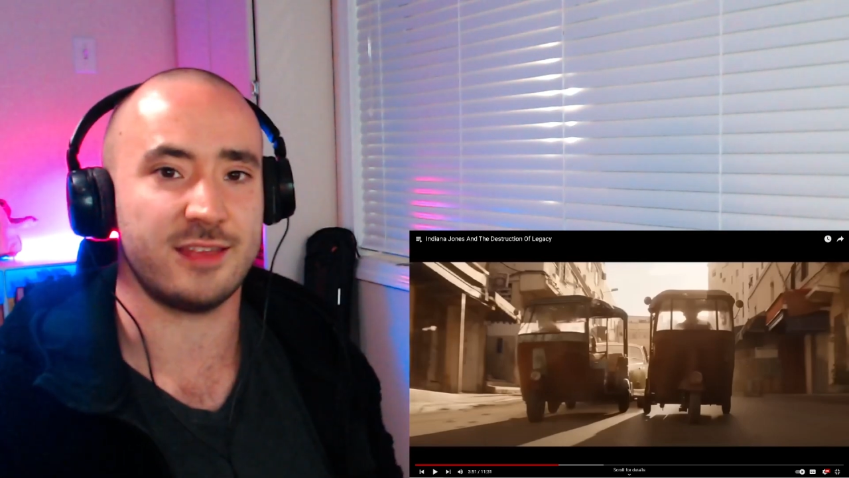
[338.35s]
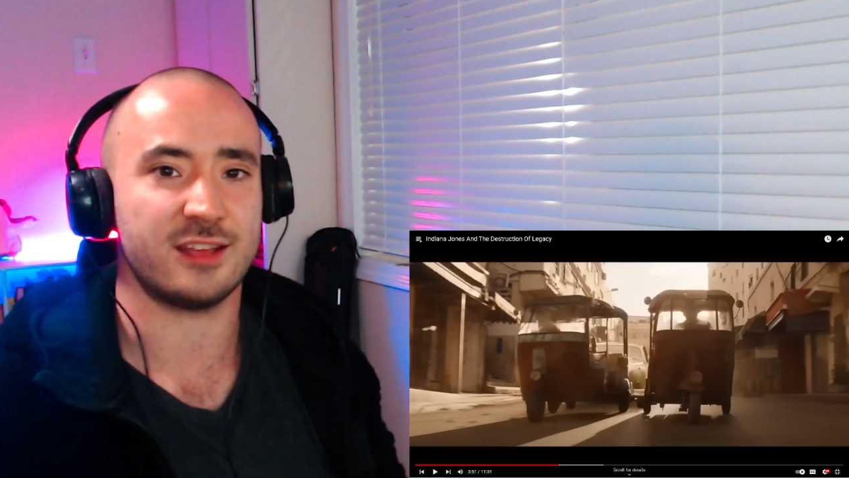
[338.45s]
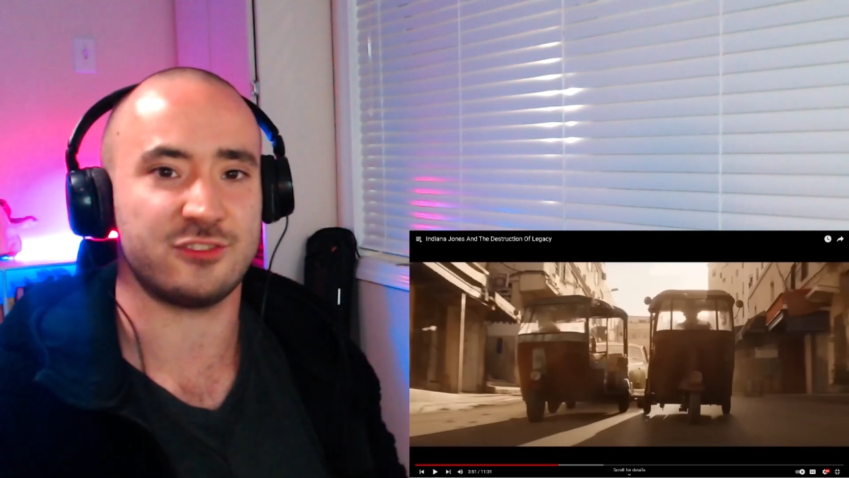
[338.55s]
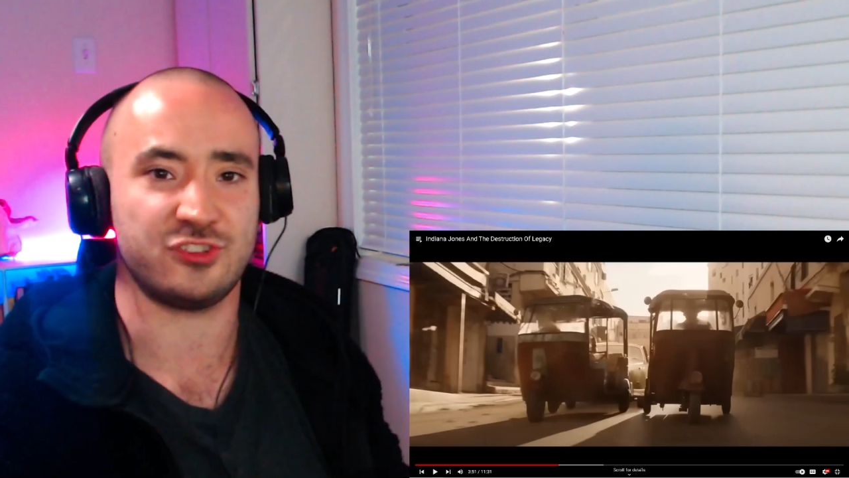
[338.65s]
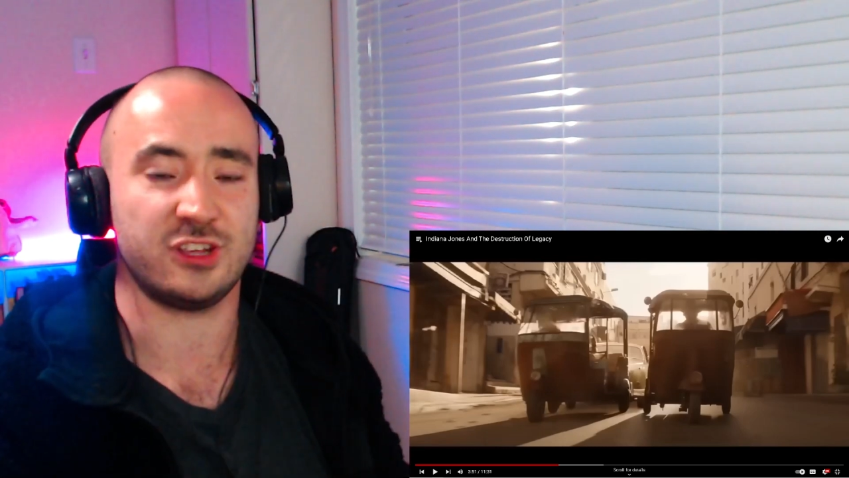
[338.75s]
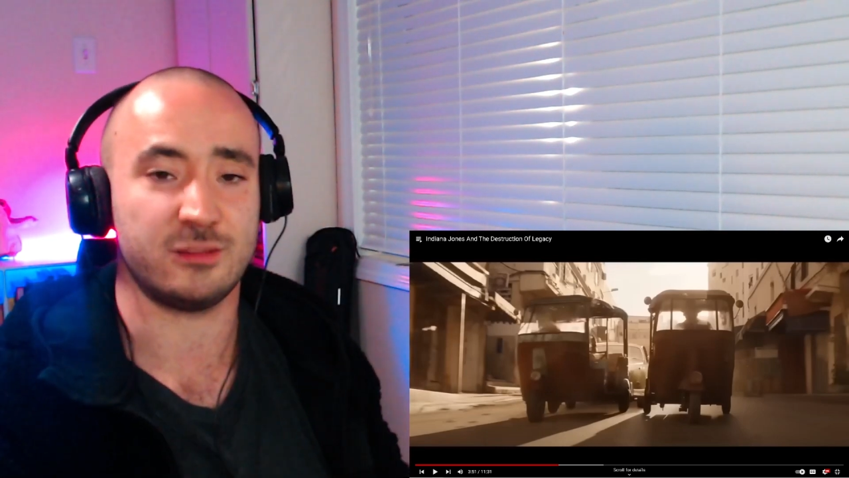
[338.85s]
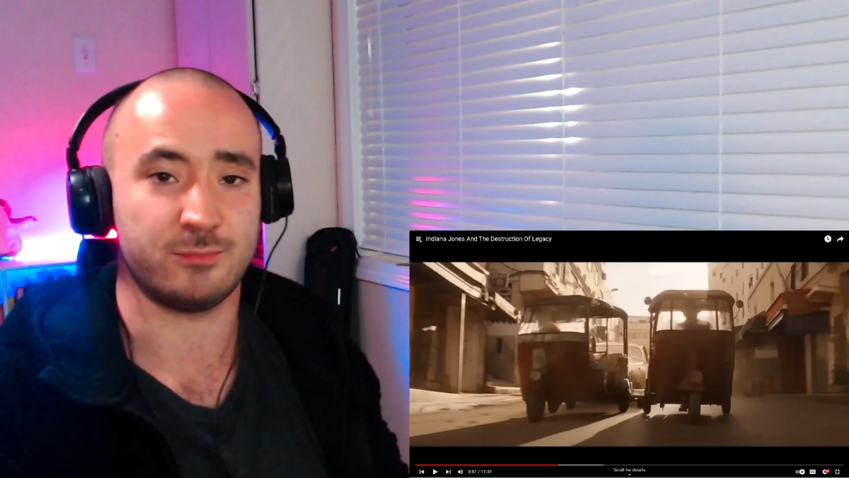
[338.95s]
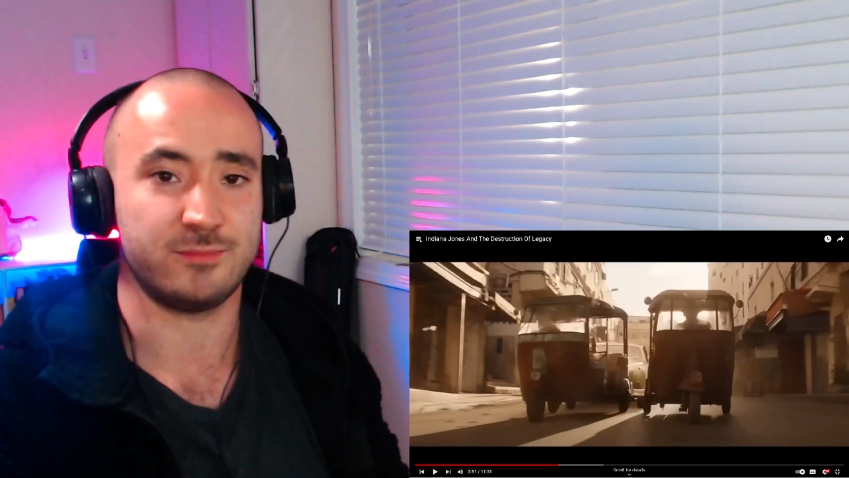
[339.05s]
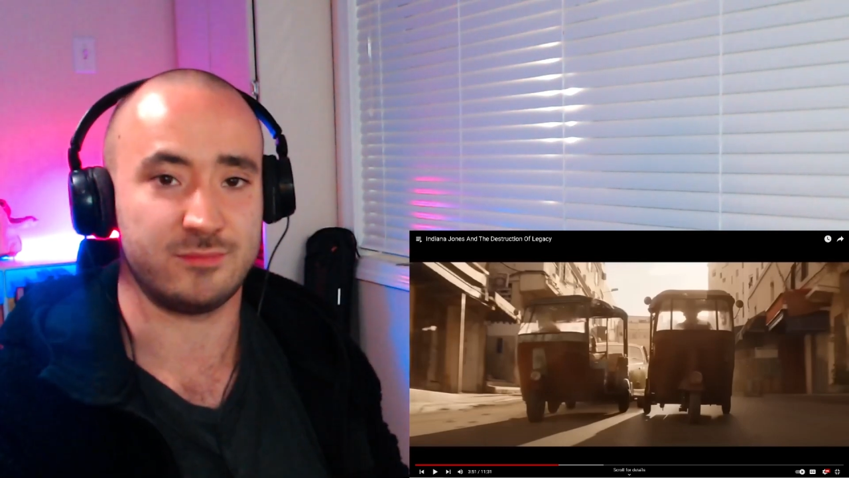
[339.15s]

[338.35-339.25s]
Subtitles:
that she